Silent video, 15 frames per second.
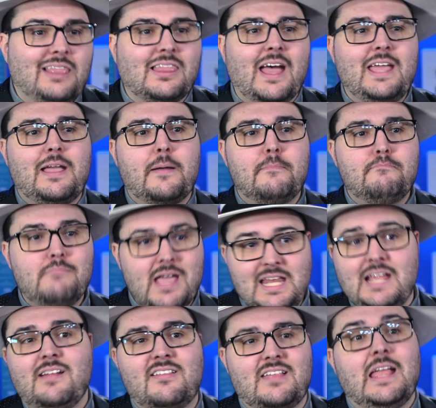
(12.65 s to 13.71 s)
Like
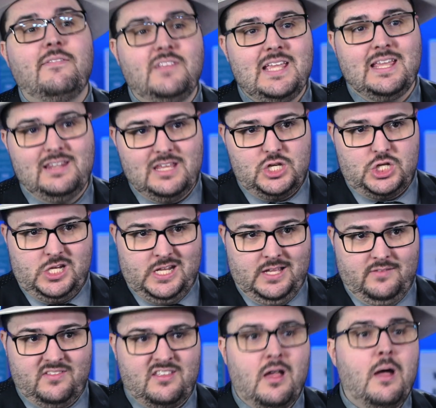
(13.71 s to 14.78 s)
many safety
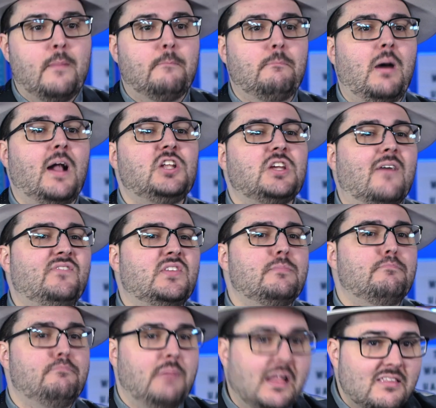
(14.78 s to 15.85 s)
initiatives, much of the
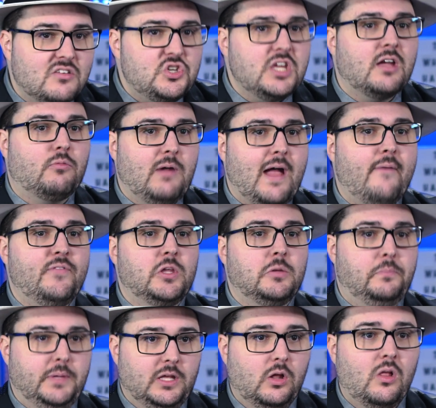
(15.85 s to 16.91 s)
messaging around the
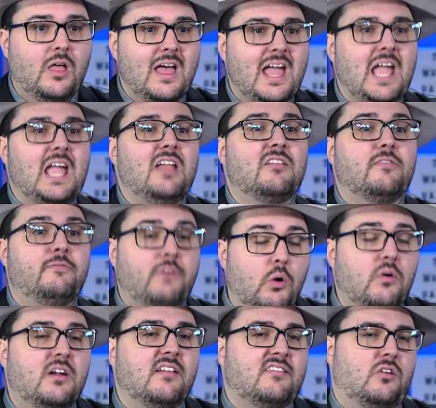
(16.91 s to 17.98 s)
bill is
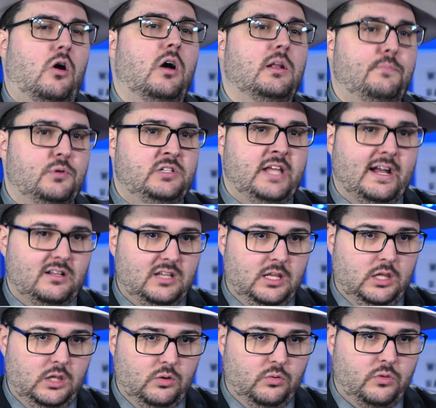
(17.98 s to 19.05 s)
focused on protecting
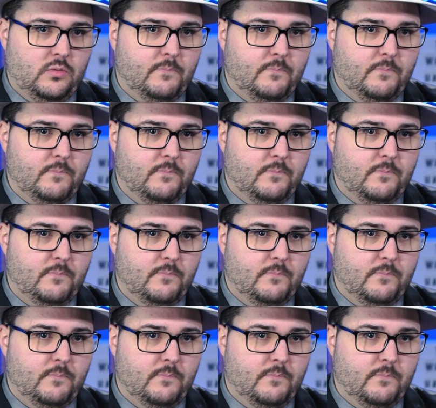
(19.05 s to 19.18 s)
youth.